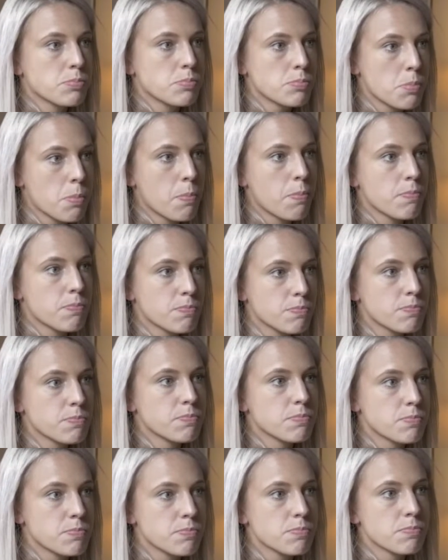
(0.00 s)
and like
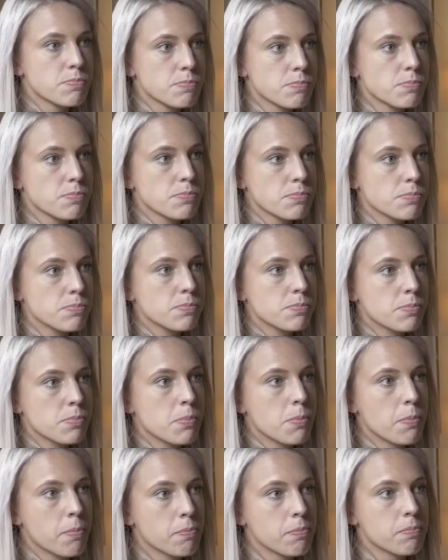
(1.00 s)
chewing them.
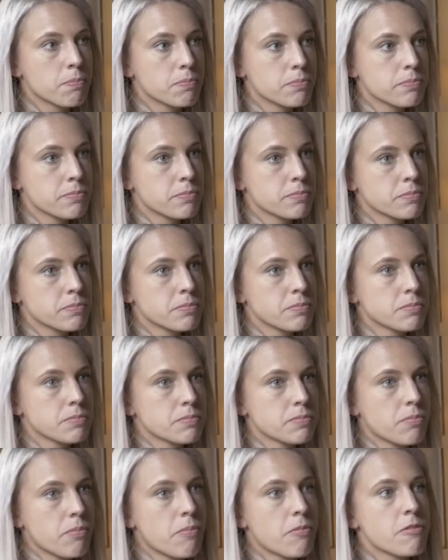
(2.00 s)
But
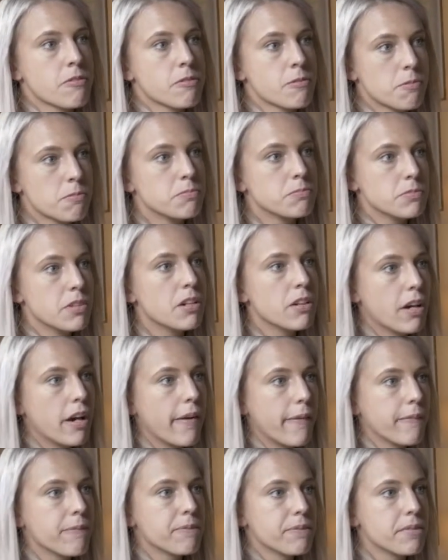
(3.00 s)
he would go in it
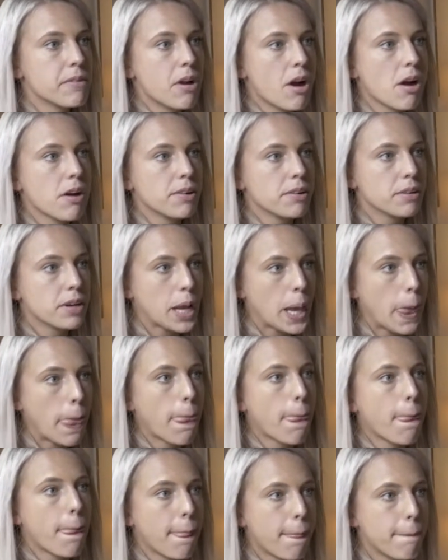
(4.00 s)
like, voluntarily and fall
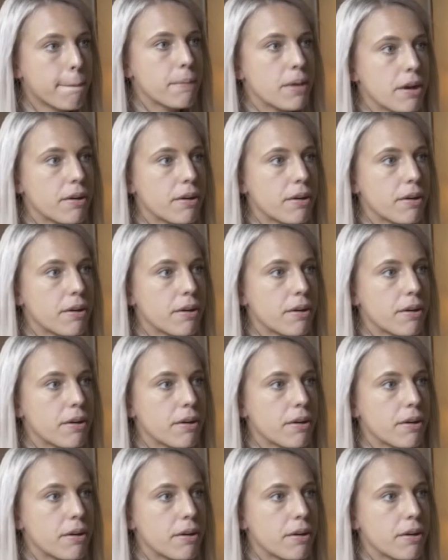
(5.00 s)
asleep in it.